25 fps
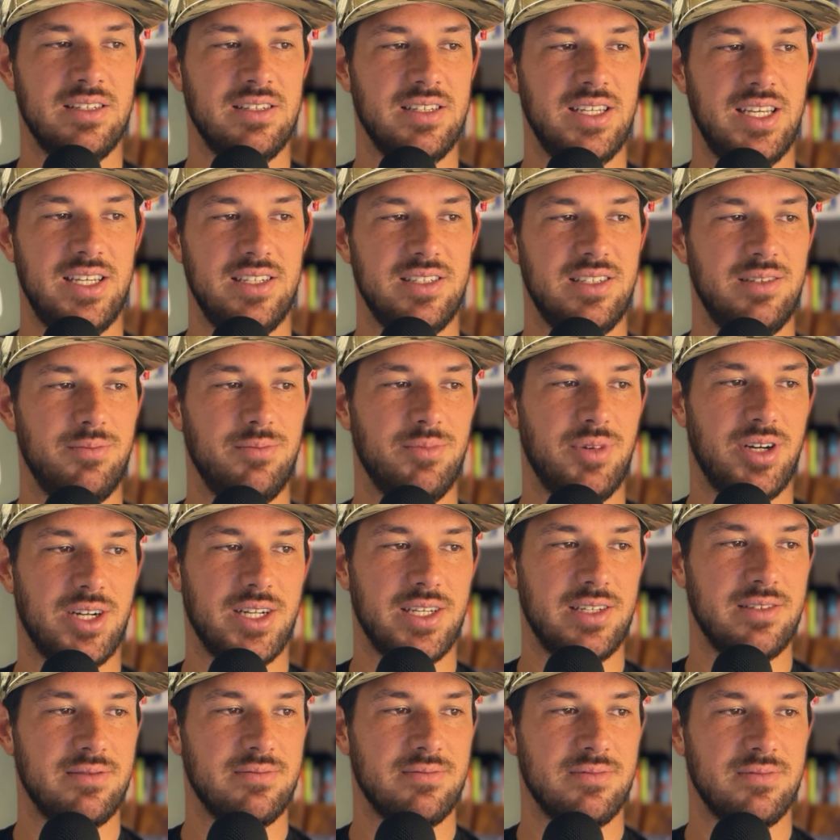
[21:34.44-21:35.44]
Easy
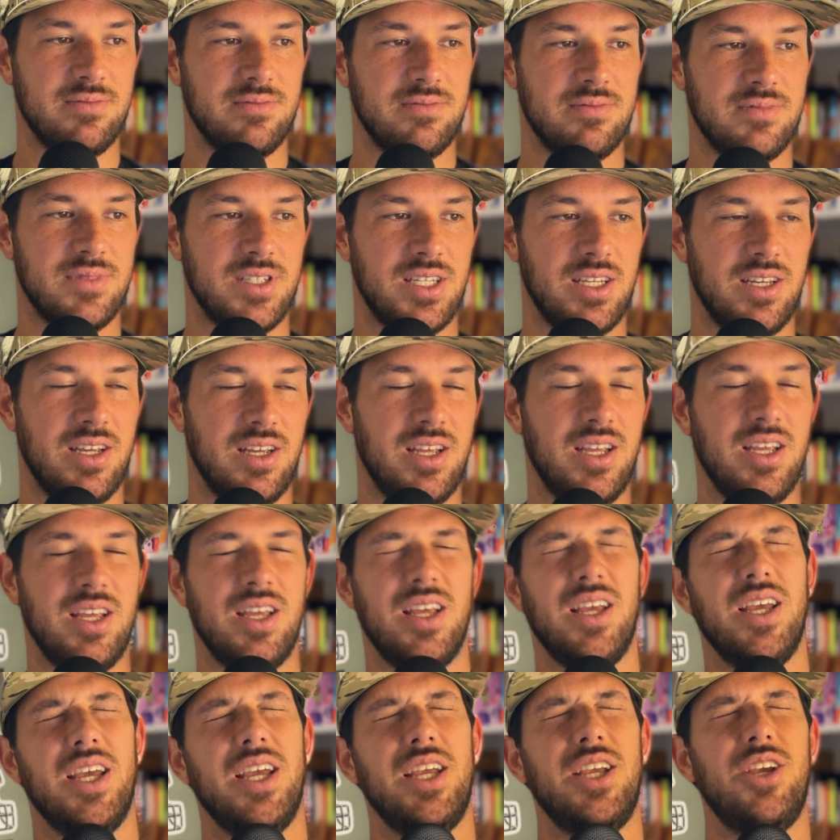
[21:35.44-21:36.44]
money.
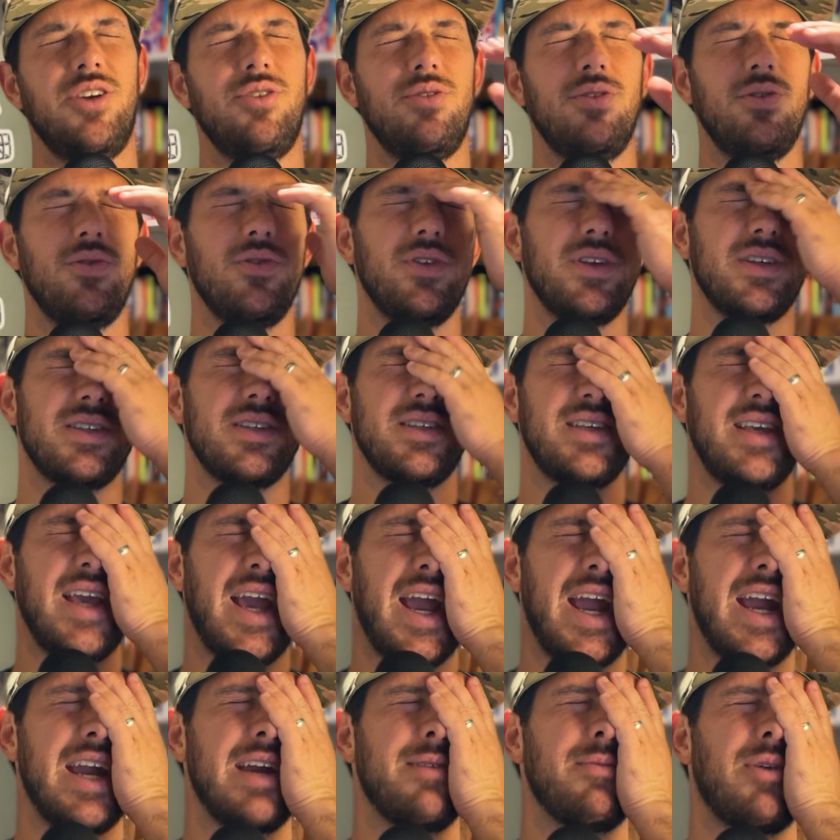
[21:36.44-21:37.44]
You knew this
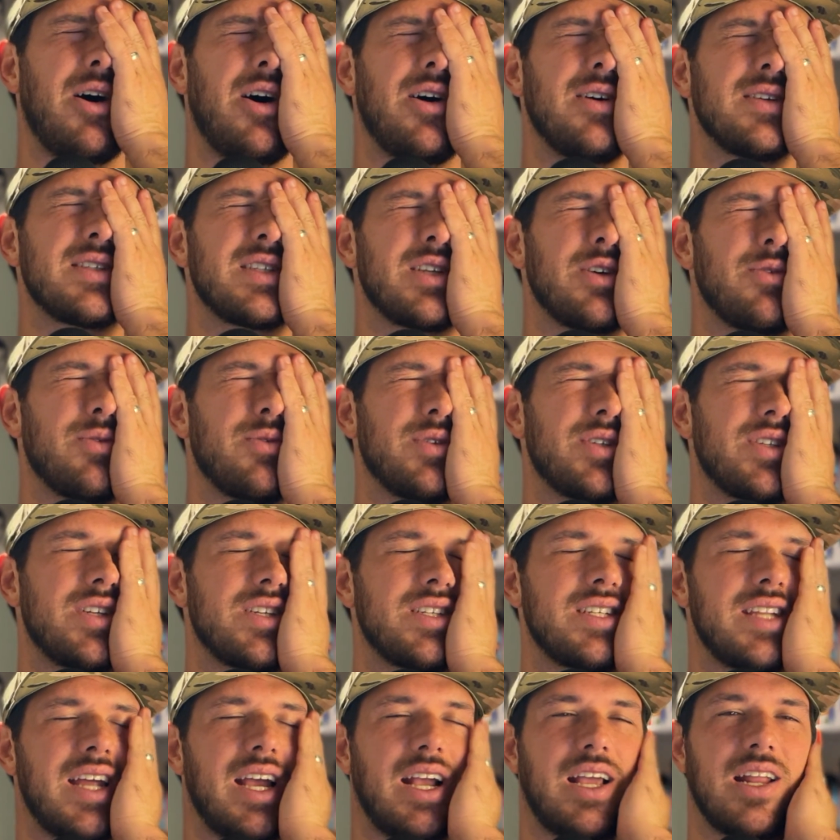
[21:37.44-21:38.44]
game also was
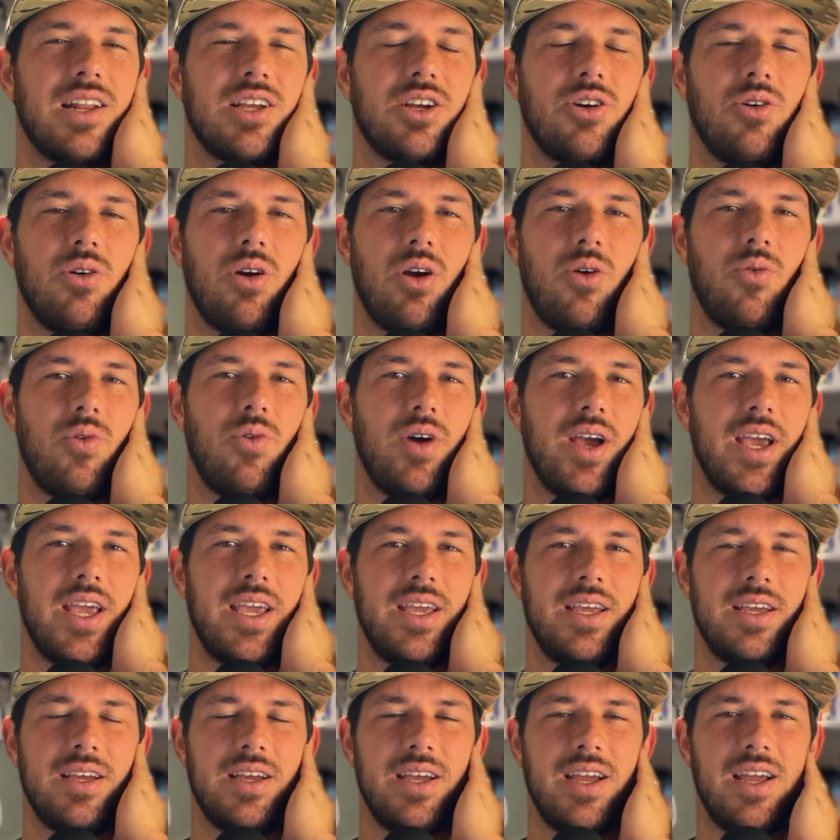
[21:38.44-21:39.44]
just not going to go our
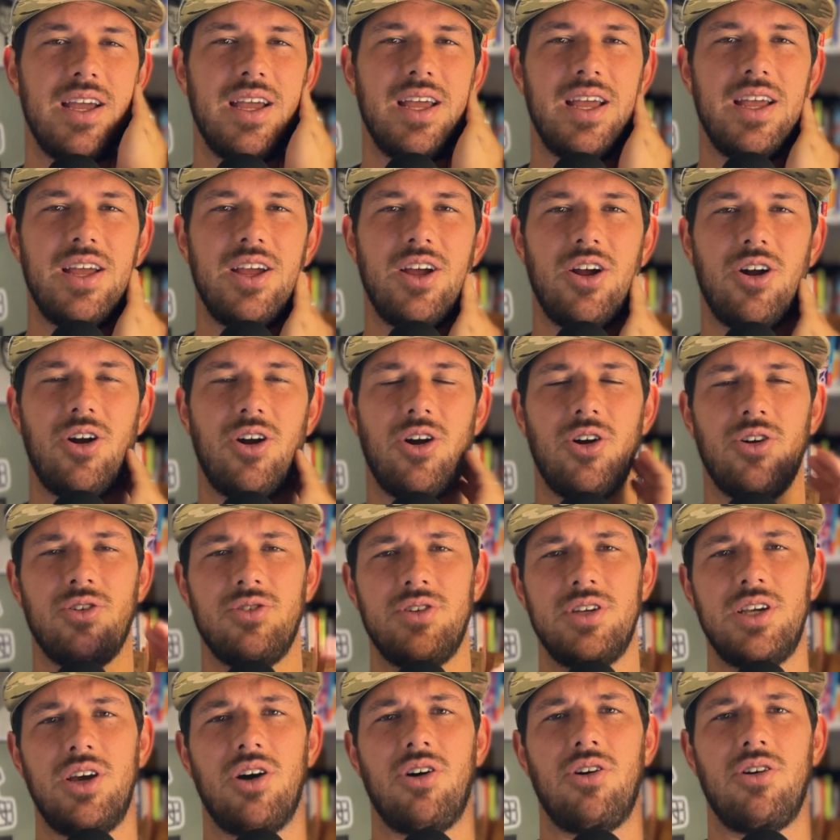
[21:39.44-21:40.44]
way
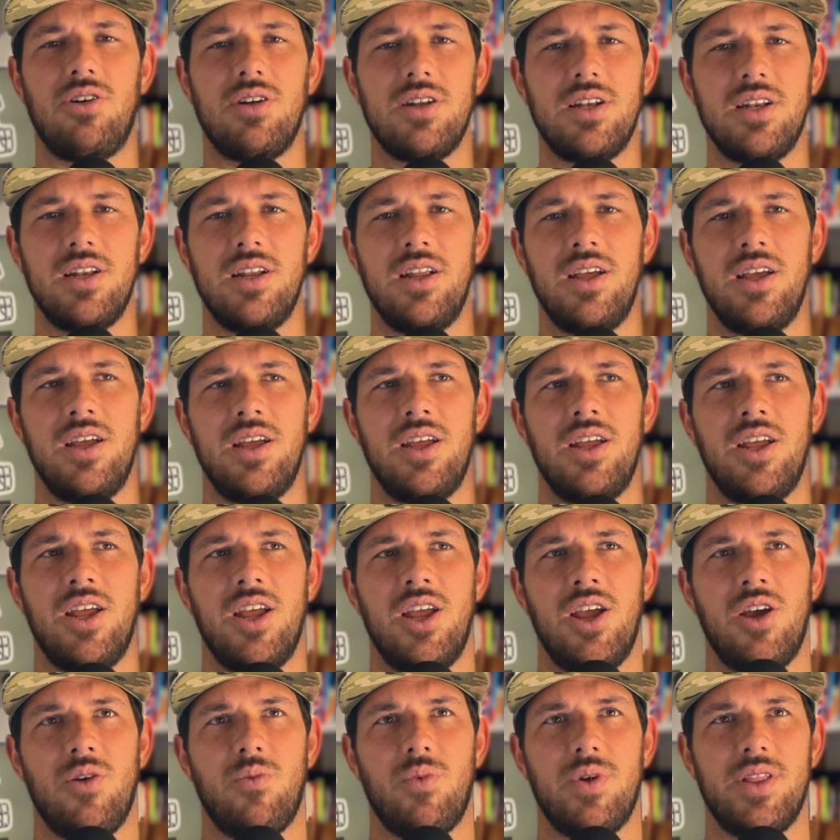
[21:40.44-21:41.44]
early on.
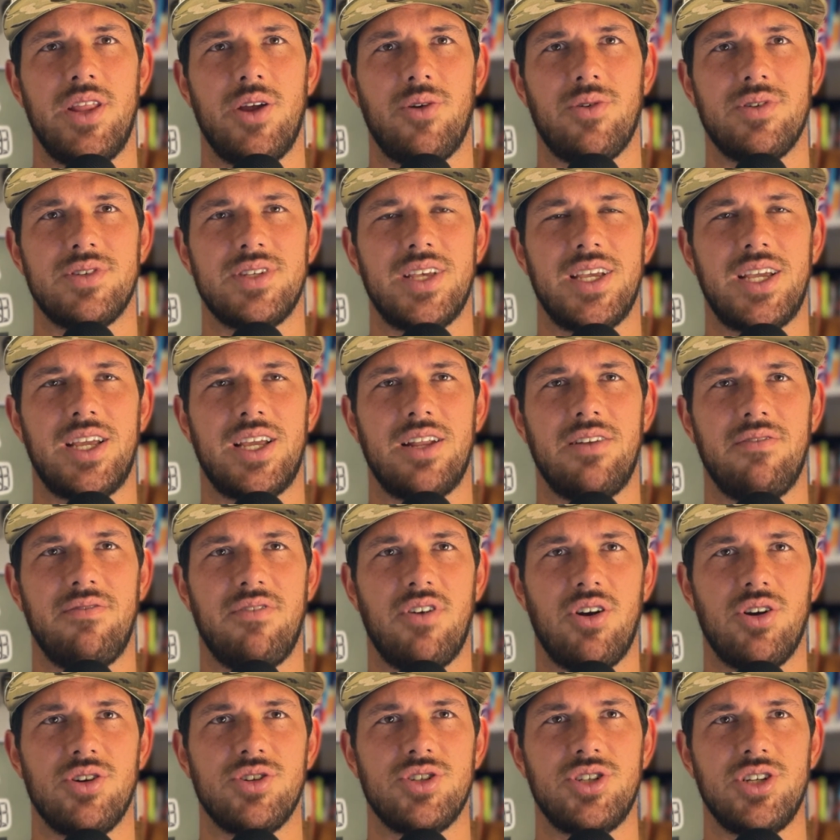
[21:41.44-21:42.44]
When there was a
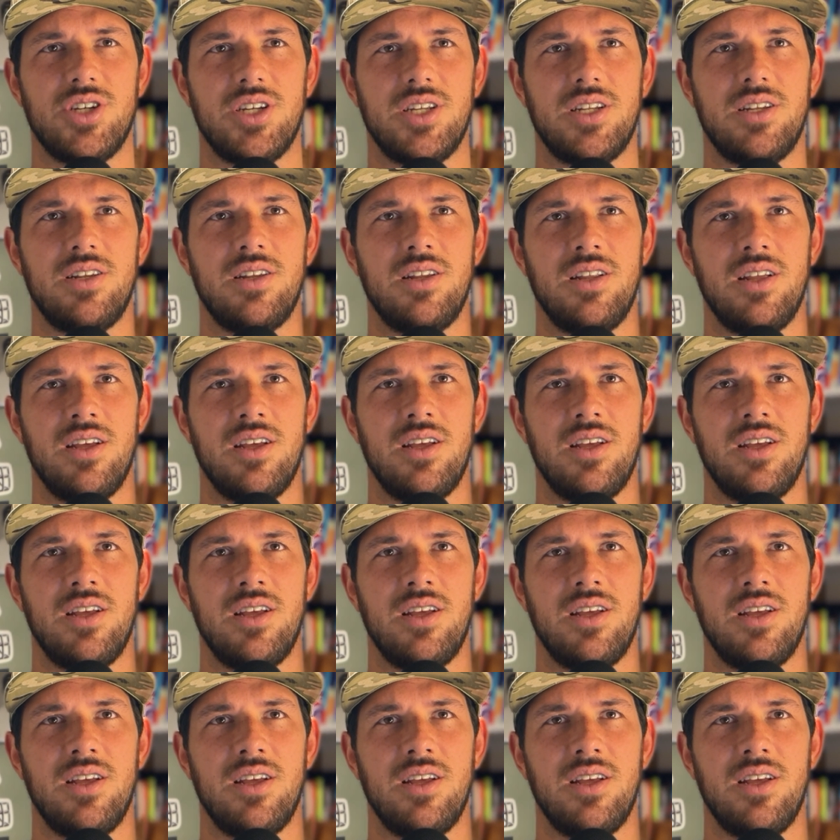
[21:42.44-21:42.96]
conversion,